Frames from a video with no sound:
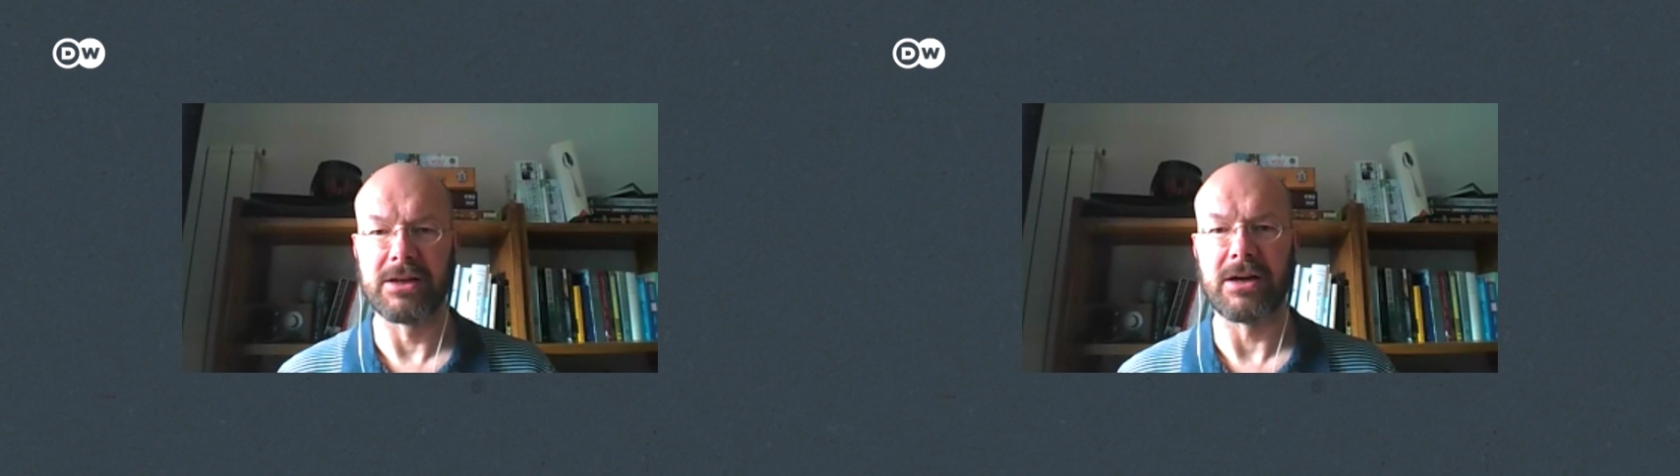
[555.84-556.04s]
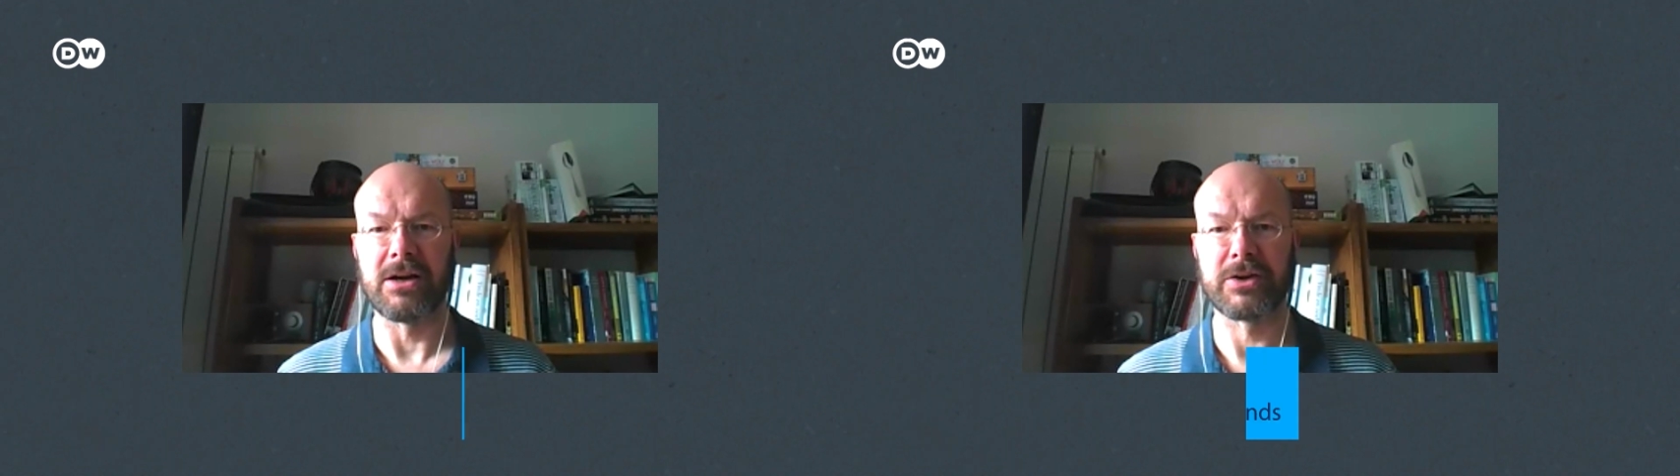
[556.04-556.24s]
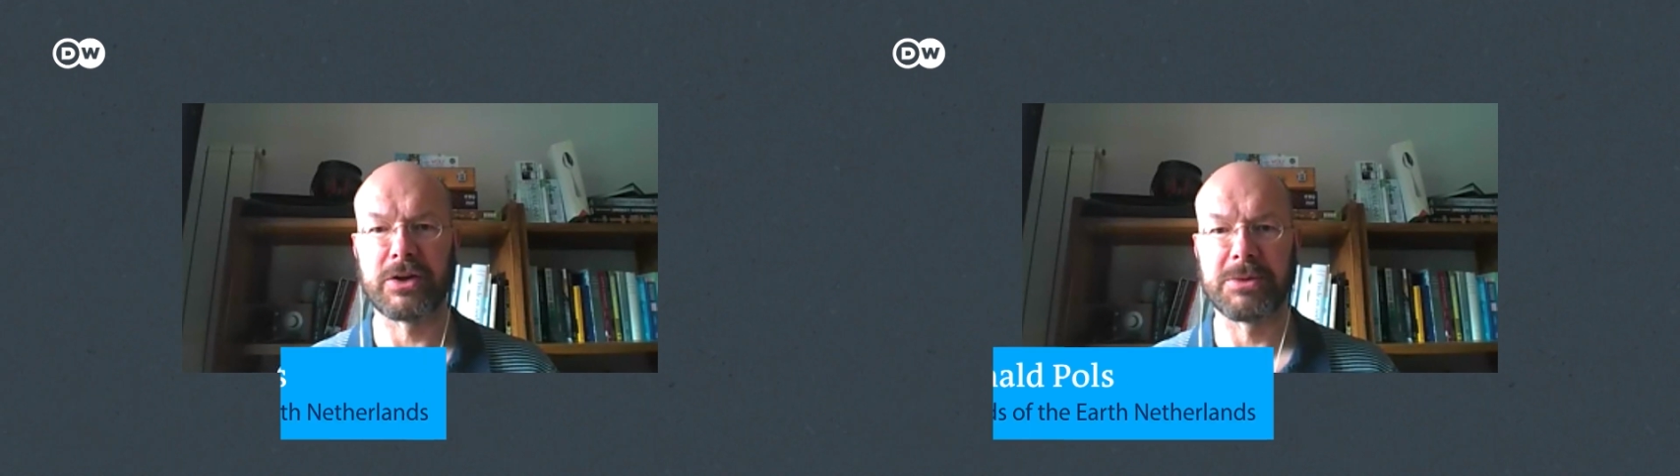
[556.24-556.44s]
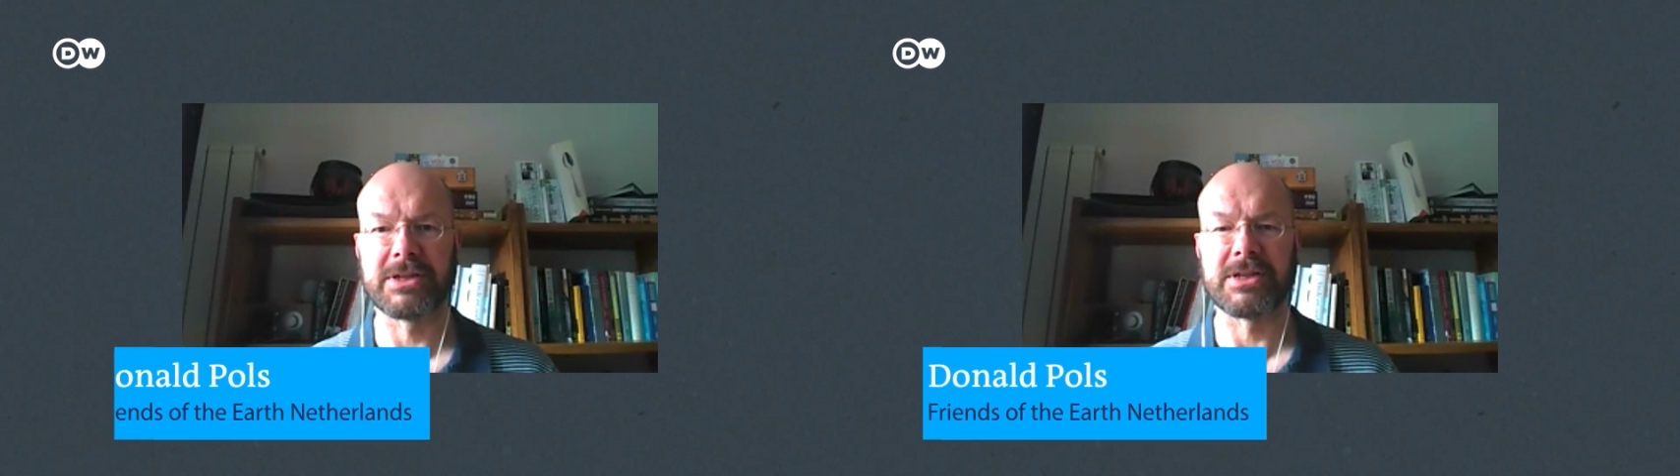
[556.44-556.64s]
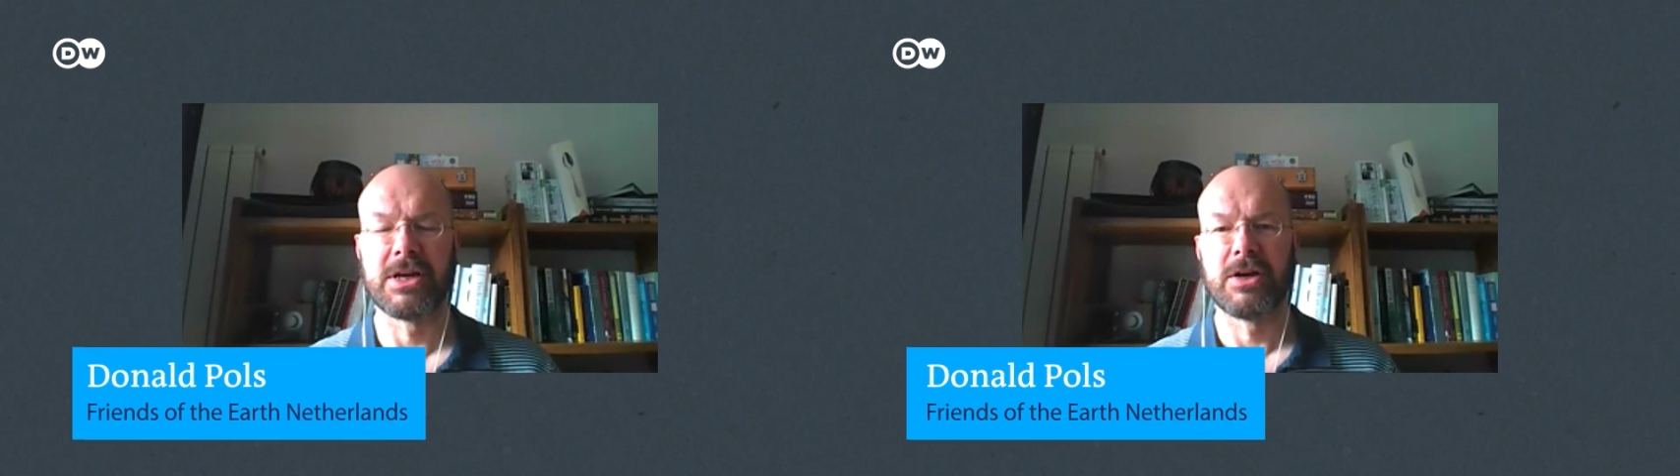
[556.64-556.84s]
argument
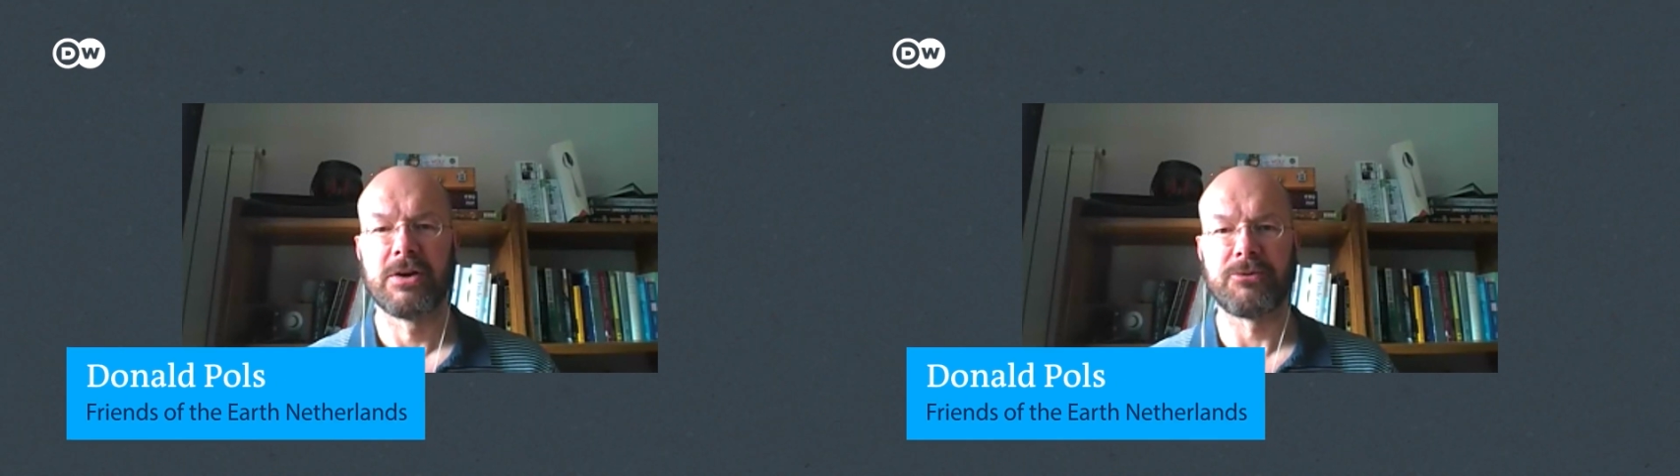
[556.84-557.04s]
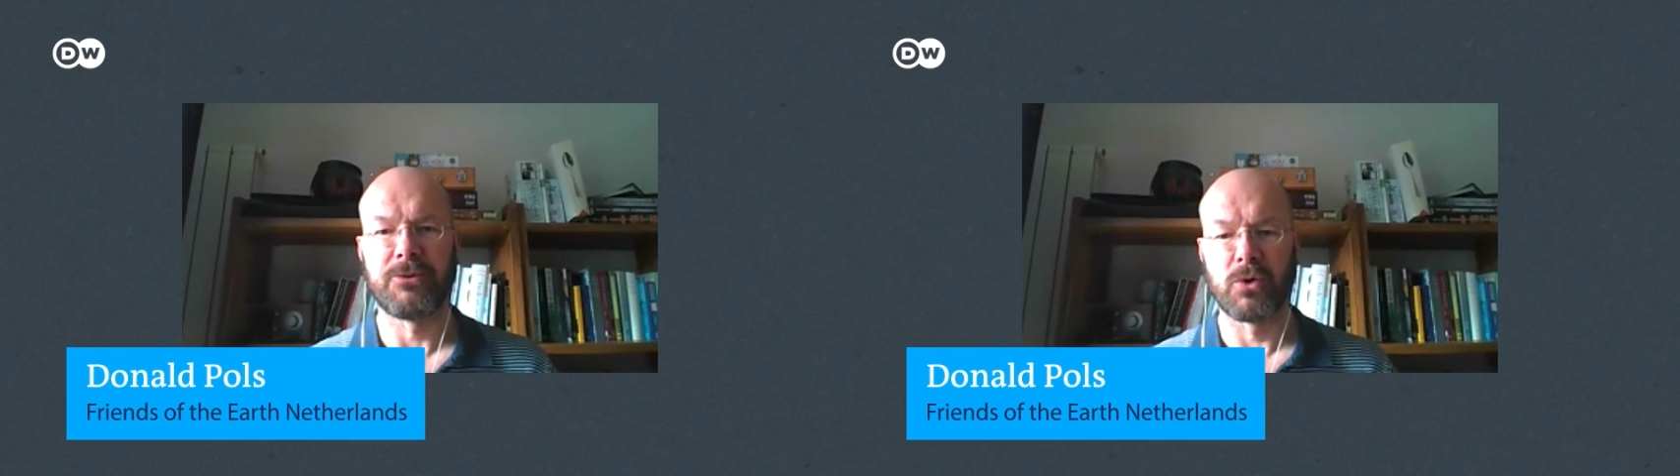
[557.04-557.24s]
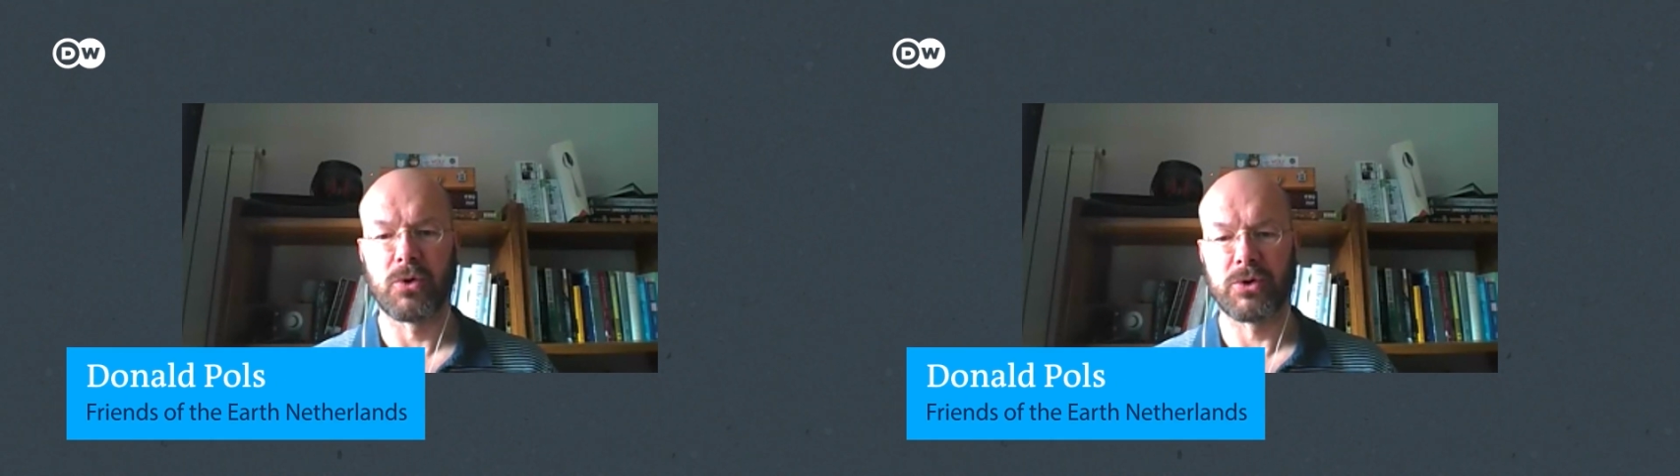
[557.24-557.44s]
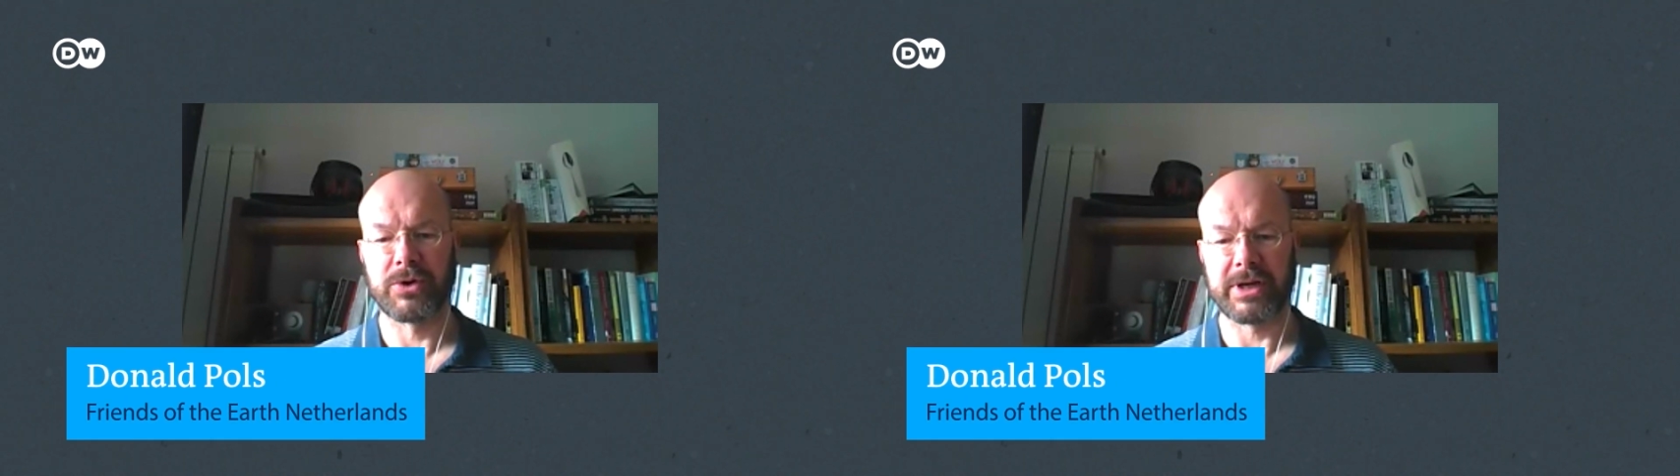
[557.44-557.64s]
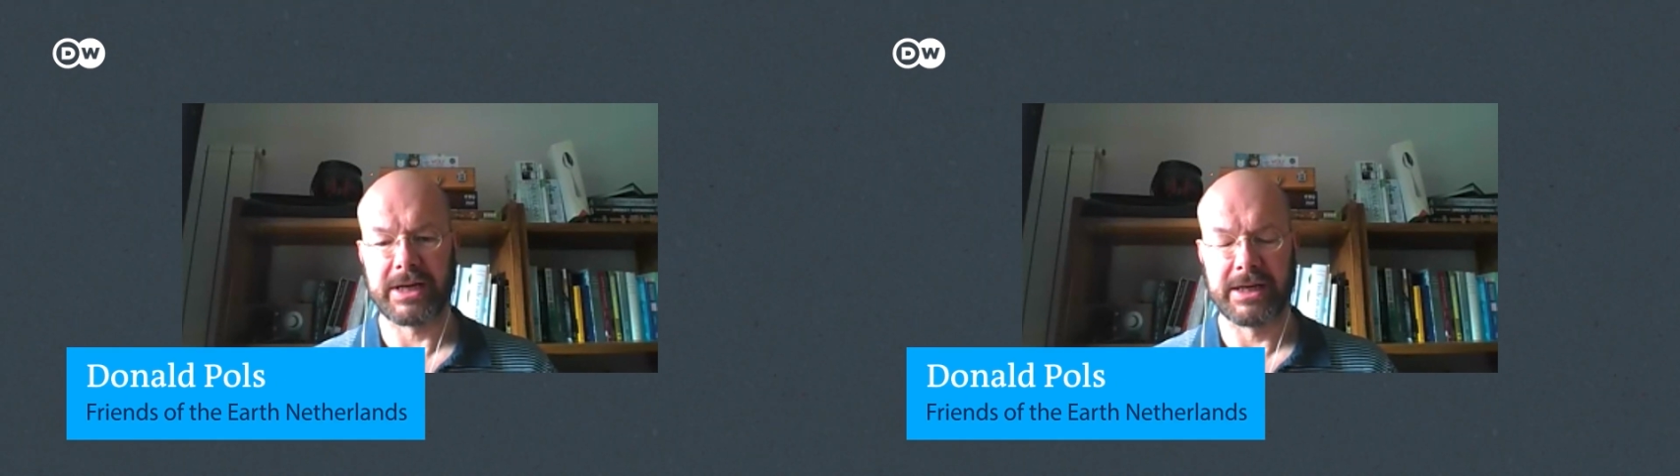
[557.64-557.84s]
for
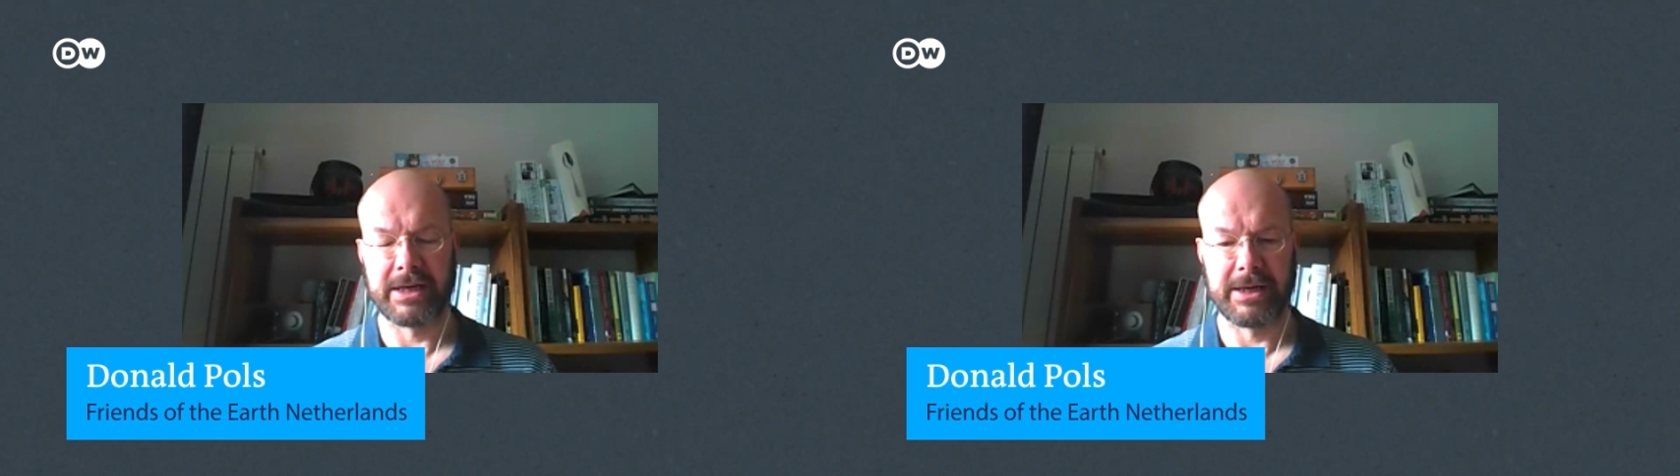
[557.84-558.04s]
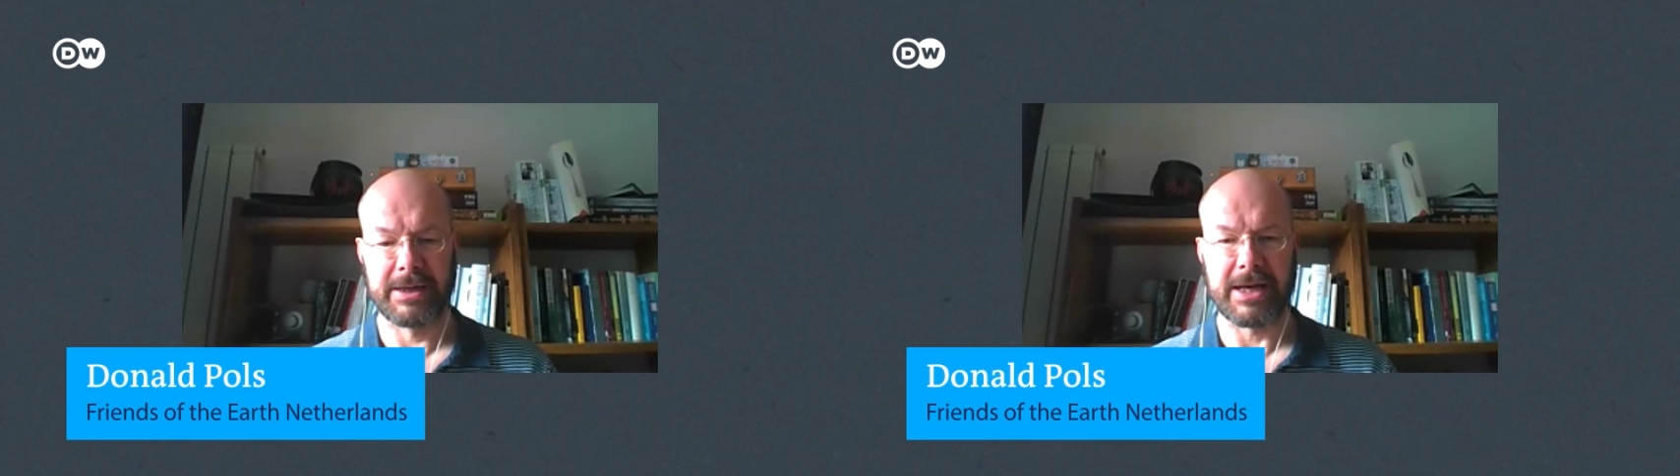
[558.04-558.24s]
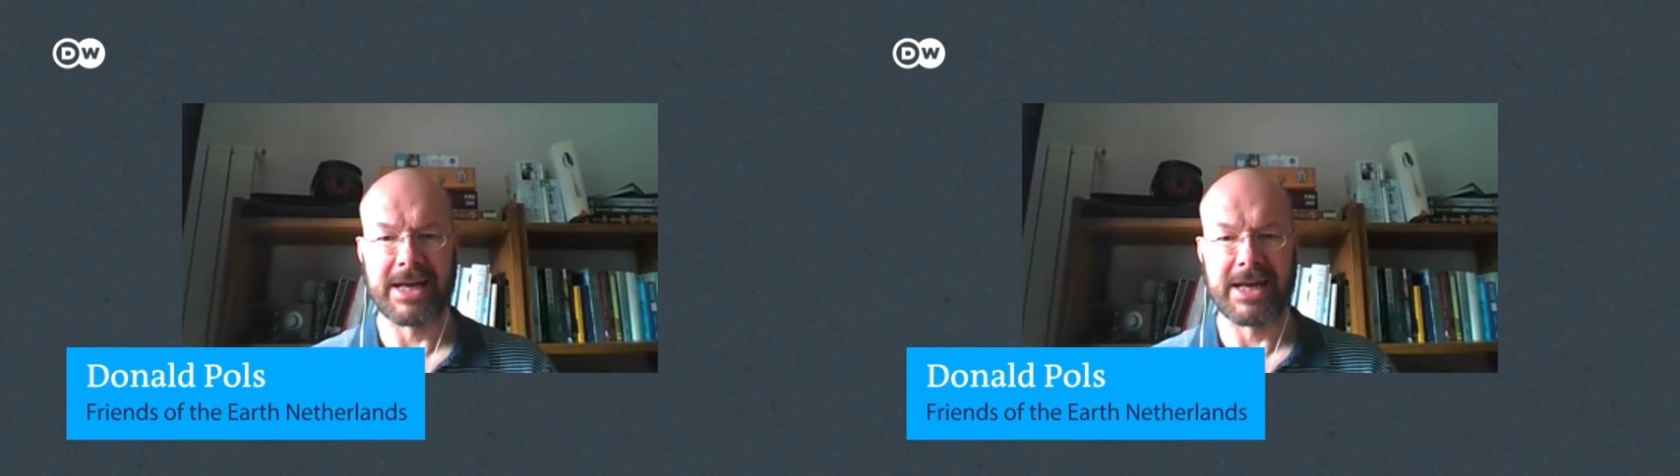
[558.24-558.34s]
uh,